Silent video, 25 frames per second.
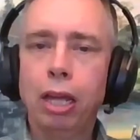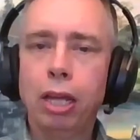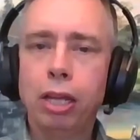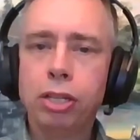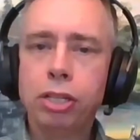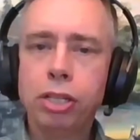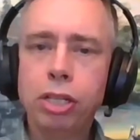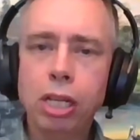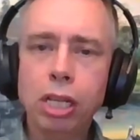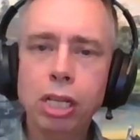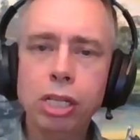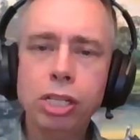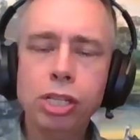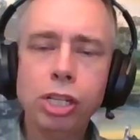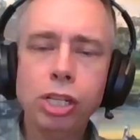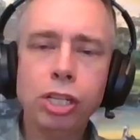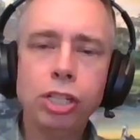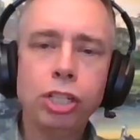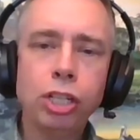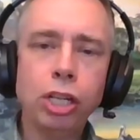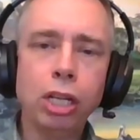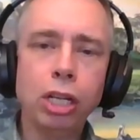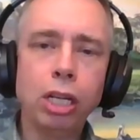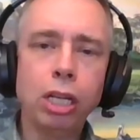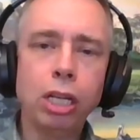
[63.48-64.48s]
T C
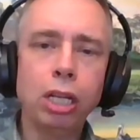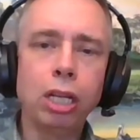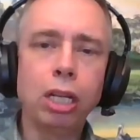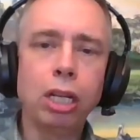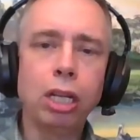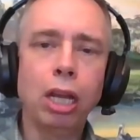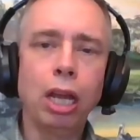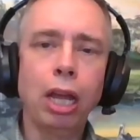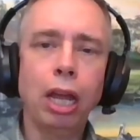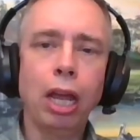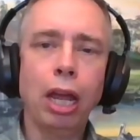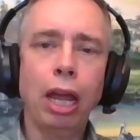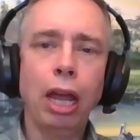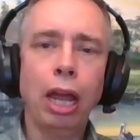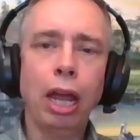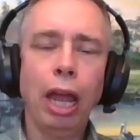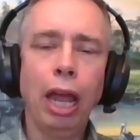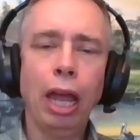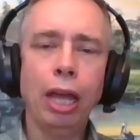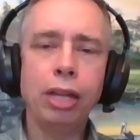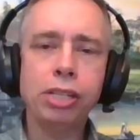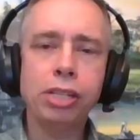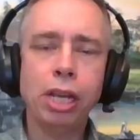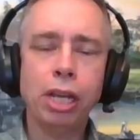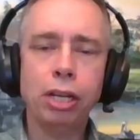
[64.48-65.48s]
G
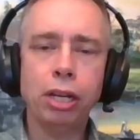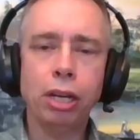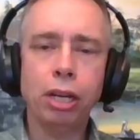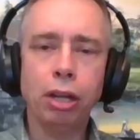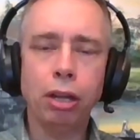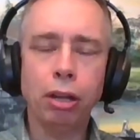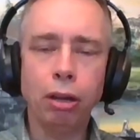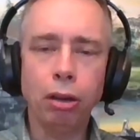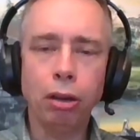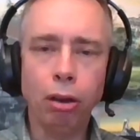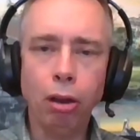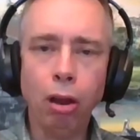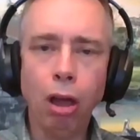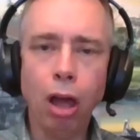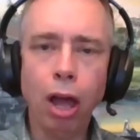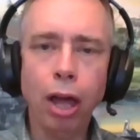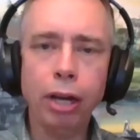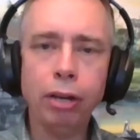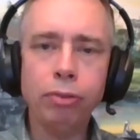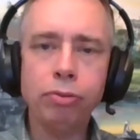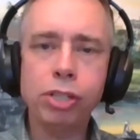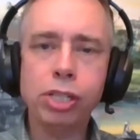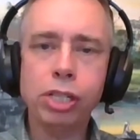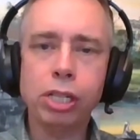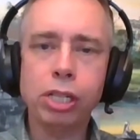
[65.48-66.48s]
has had a lot
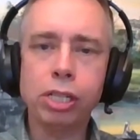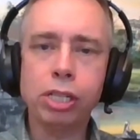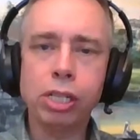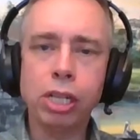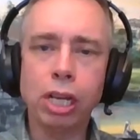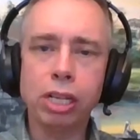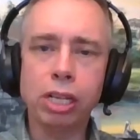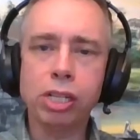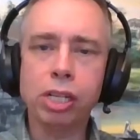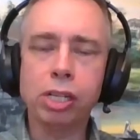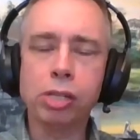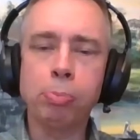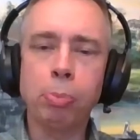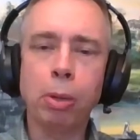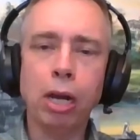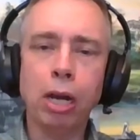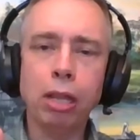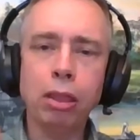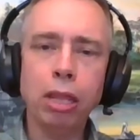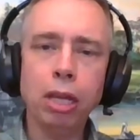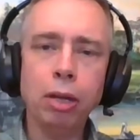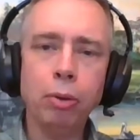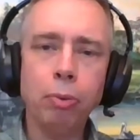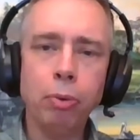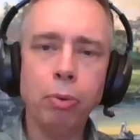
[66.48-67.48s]
of successes, but I
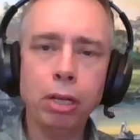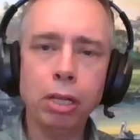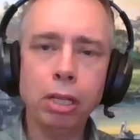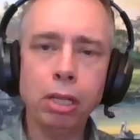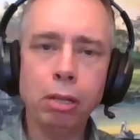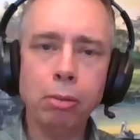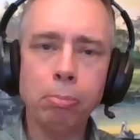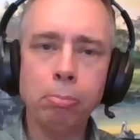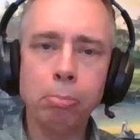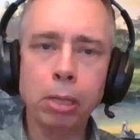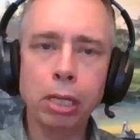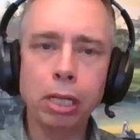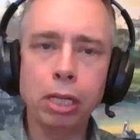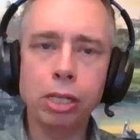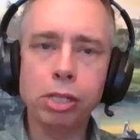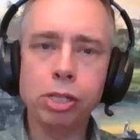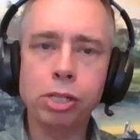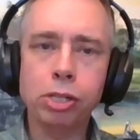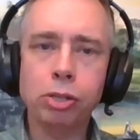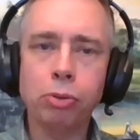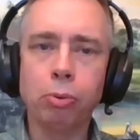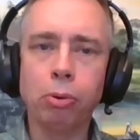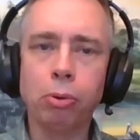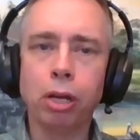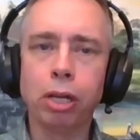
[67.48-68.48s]
think one of the
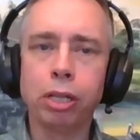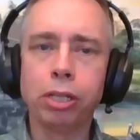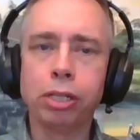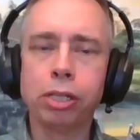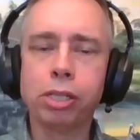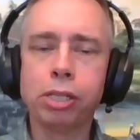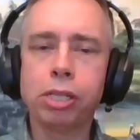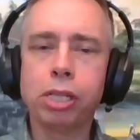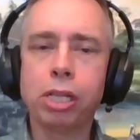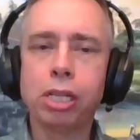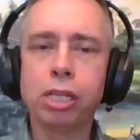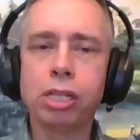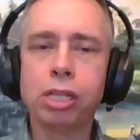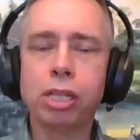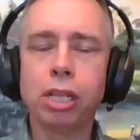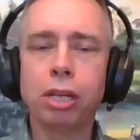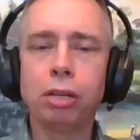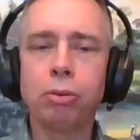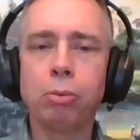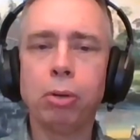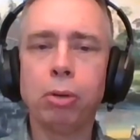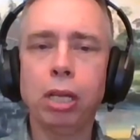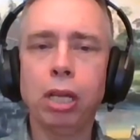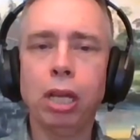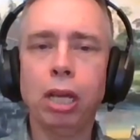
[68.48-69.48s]
biggest ones is that
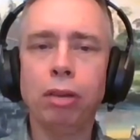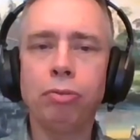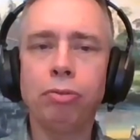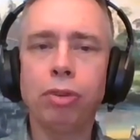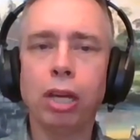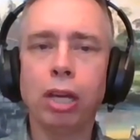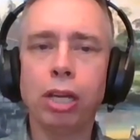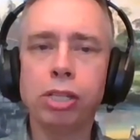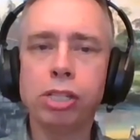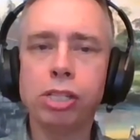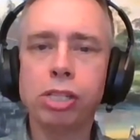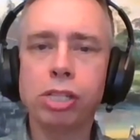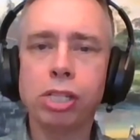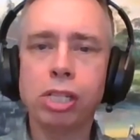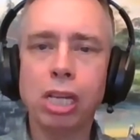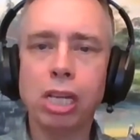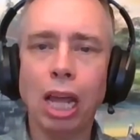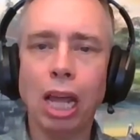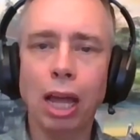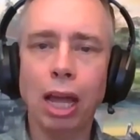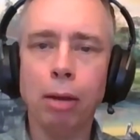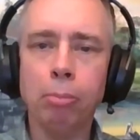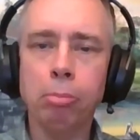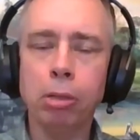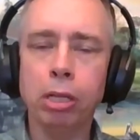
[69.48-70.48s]
we have
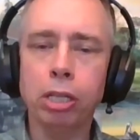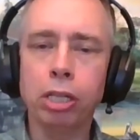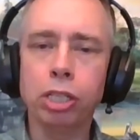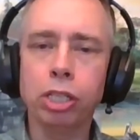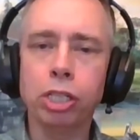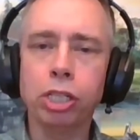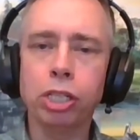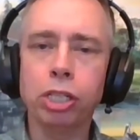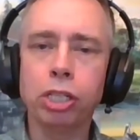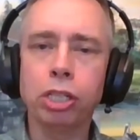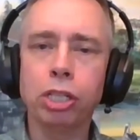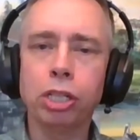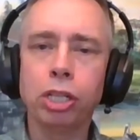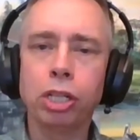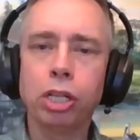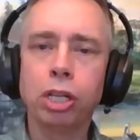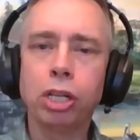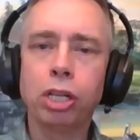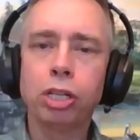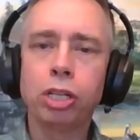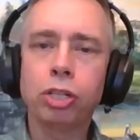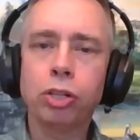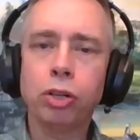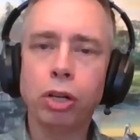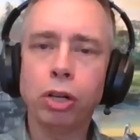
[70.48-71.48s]
established
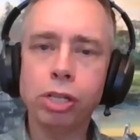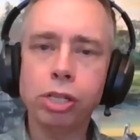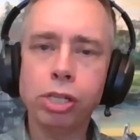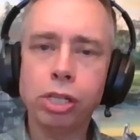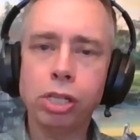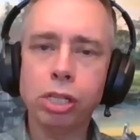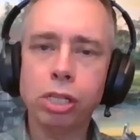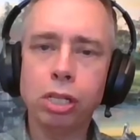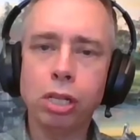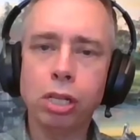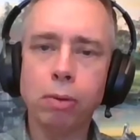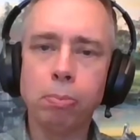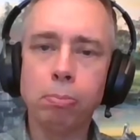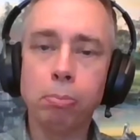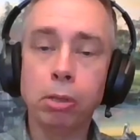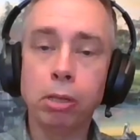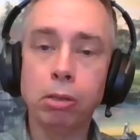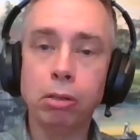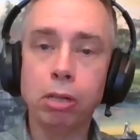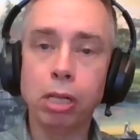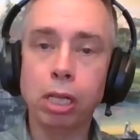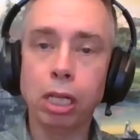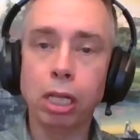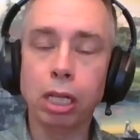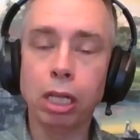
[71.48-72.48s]
trusted
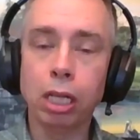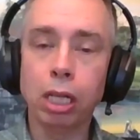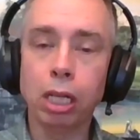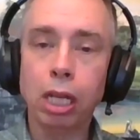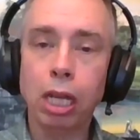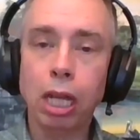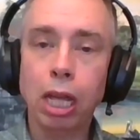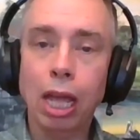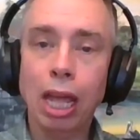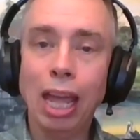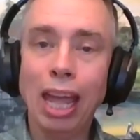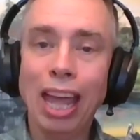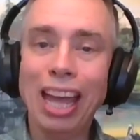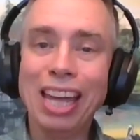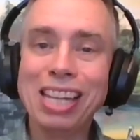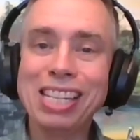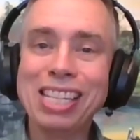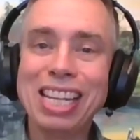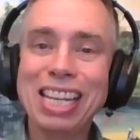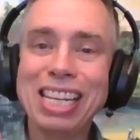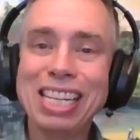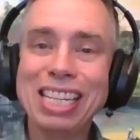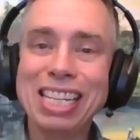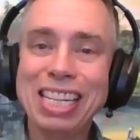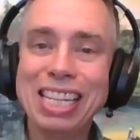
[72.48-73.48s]
computing as
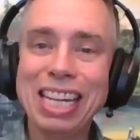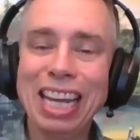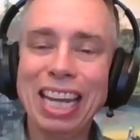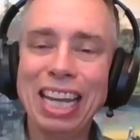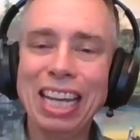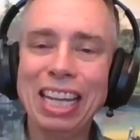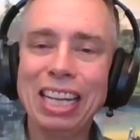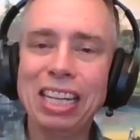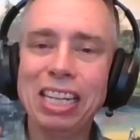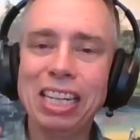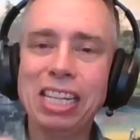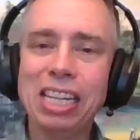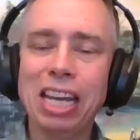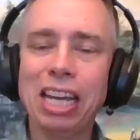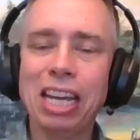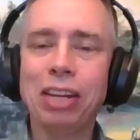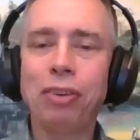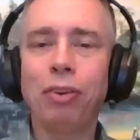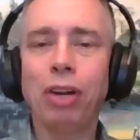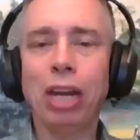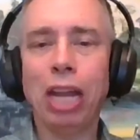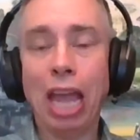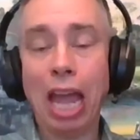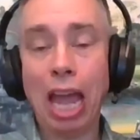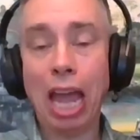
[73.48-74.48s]
a day-to-day
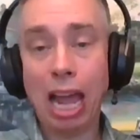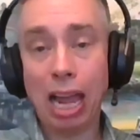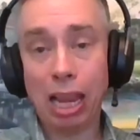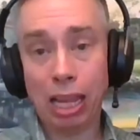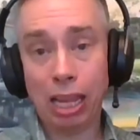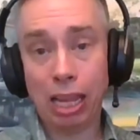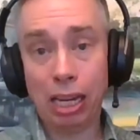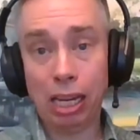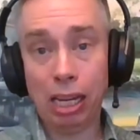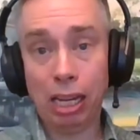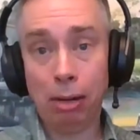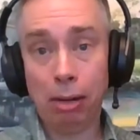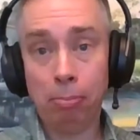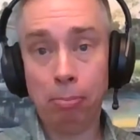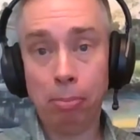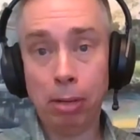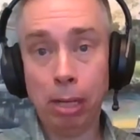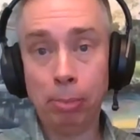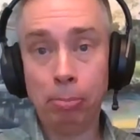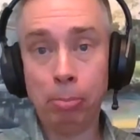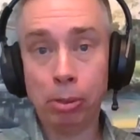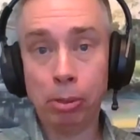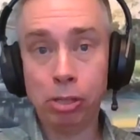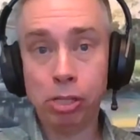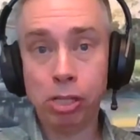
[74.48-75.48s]
reality in
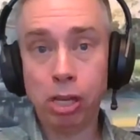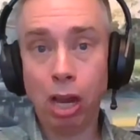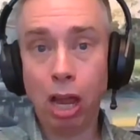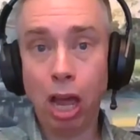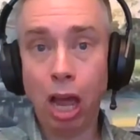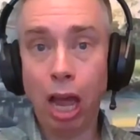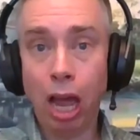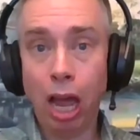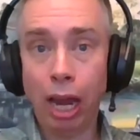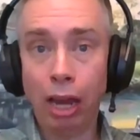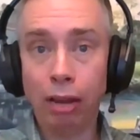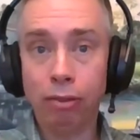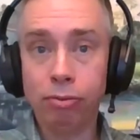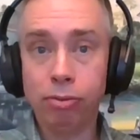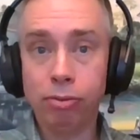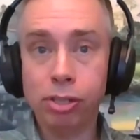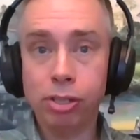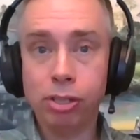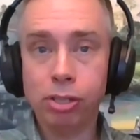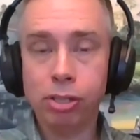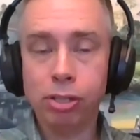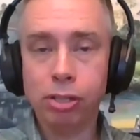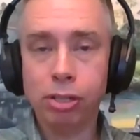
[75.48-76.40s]
people's lives.